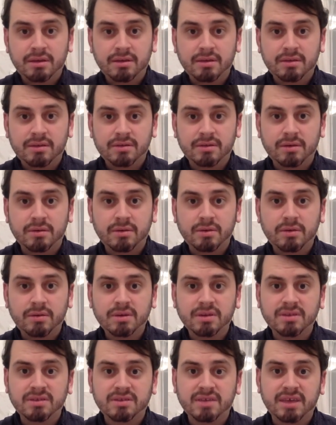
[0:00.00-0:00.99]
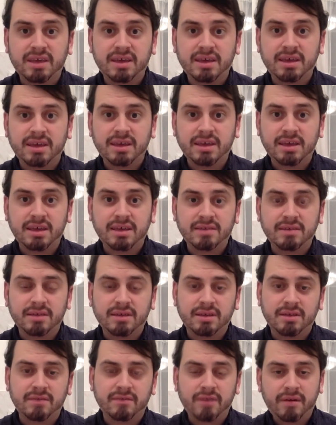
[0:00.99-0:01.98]
So you can say it
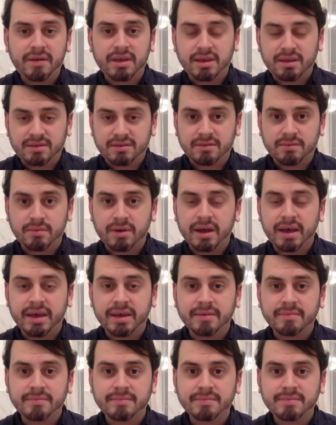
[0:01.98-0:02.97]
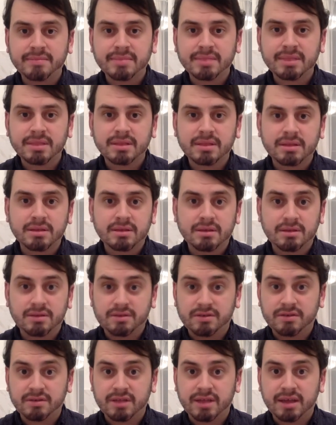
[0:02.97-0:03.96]
in a very easy way,
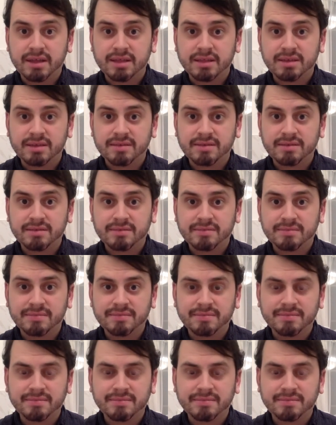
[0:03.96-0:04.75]
just like this.